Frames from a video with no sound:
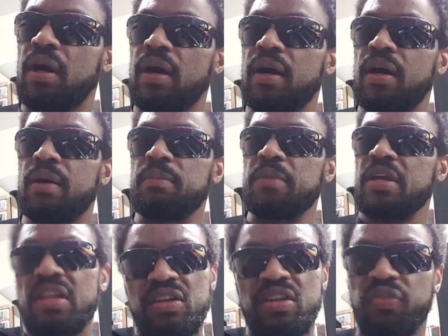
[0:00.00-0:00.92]

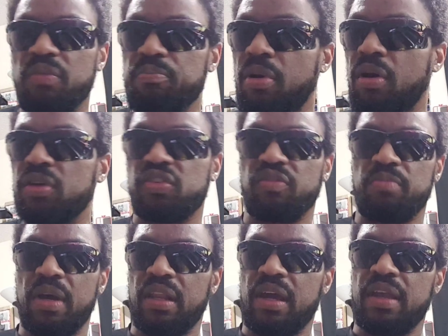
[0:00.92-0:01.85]
and the different parts of
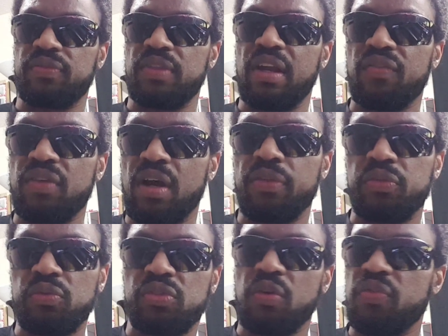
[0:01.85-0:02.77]
my life that I've gone
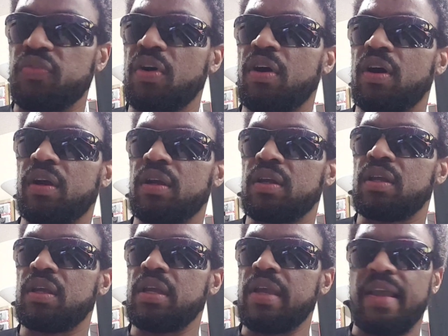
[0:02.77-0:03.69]
through so far
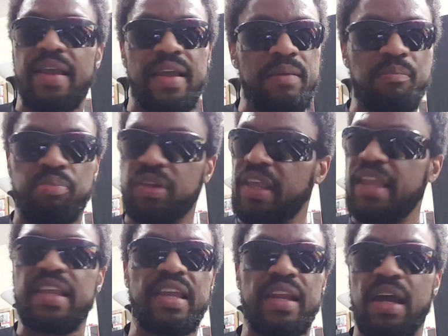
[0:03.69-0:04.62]
and
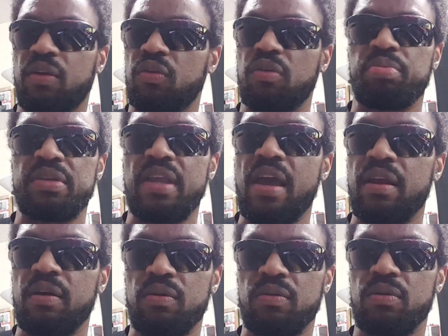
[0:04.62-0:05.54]
playing it out on a
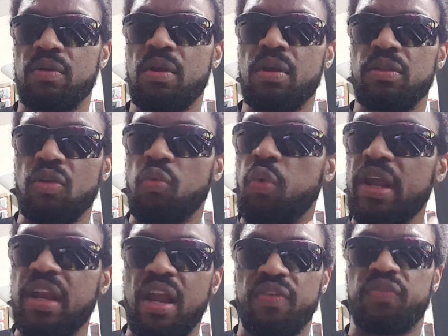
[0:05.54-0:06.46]
piano, the
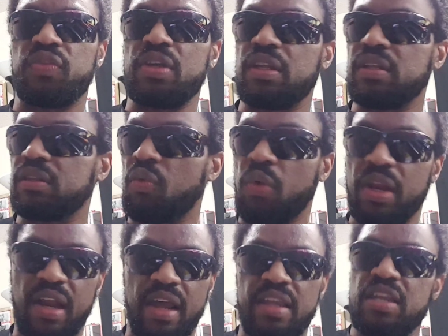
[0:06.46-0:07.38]
way that I feel it, the way
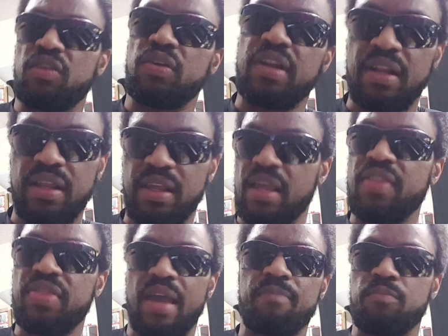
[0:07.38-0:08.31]
that I hear it
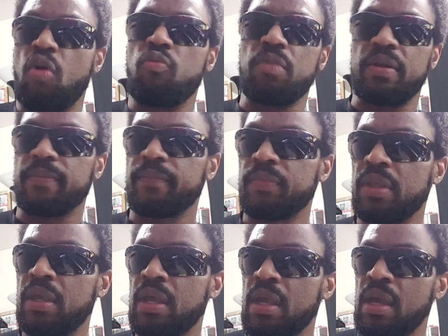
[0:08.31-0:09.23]
in that moment.
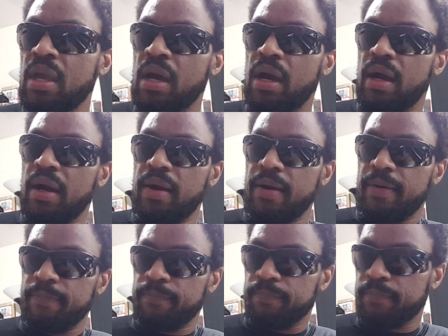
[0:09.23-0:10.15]

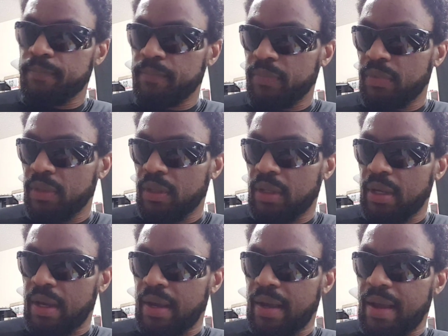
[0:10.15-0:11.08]

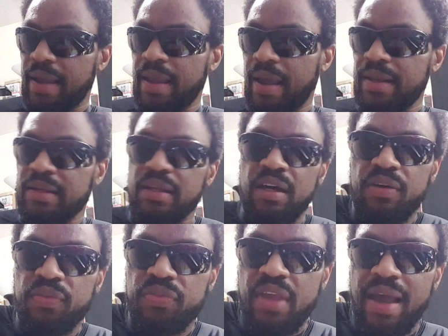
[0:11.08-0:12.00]
I
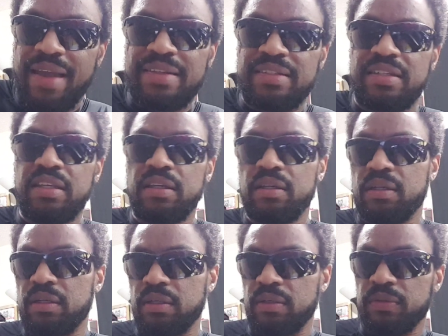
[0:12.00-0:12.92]
love the idea
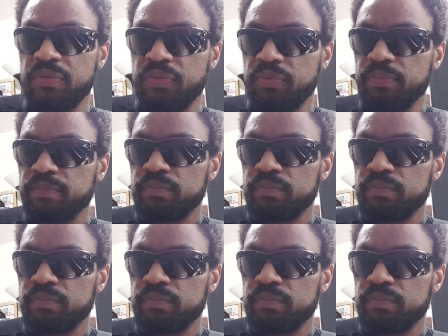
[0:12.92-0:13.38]
of